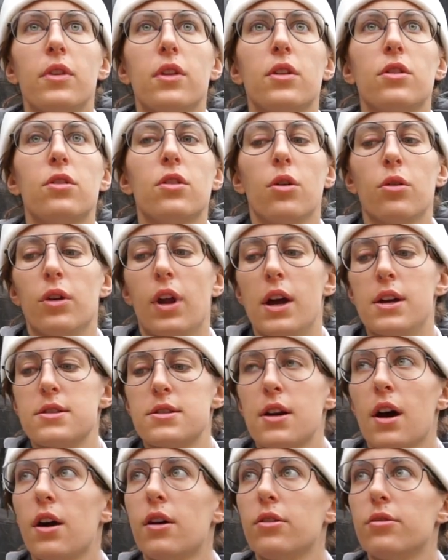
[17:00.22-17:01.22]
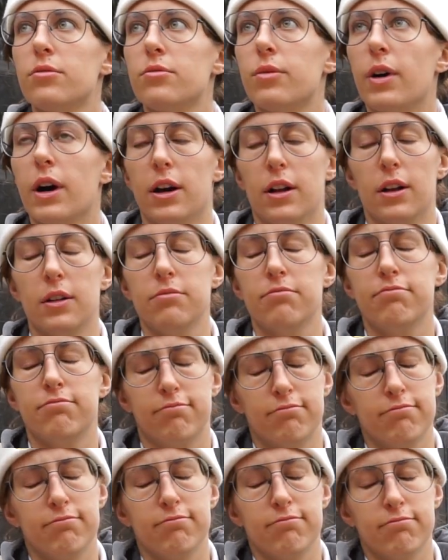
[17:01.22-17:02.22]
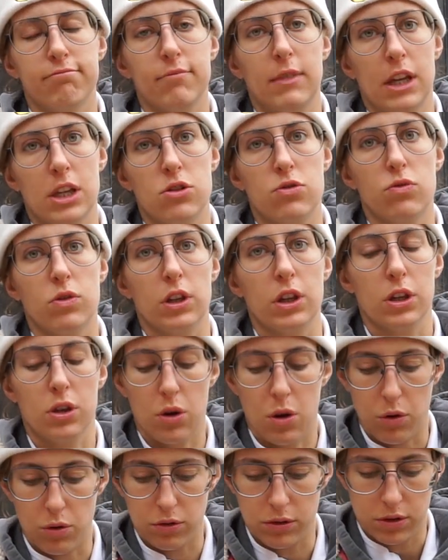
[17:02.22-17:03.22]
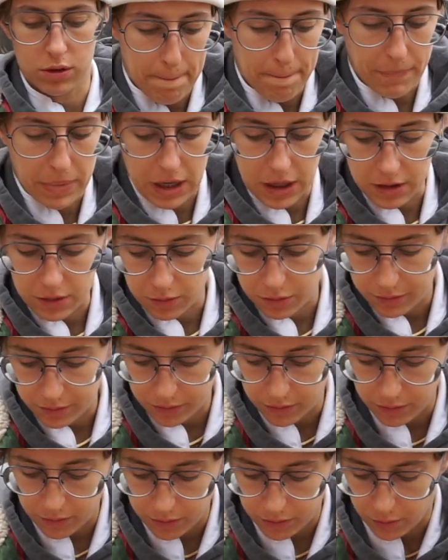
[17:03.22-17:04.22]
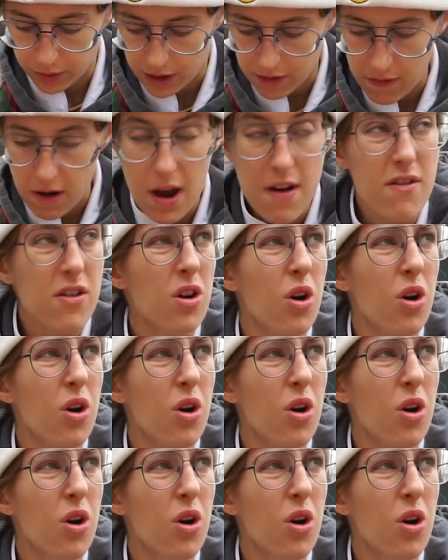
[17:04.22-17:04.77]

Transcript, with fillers: So nice out. Well, it's really cold, but whenever I have a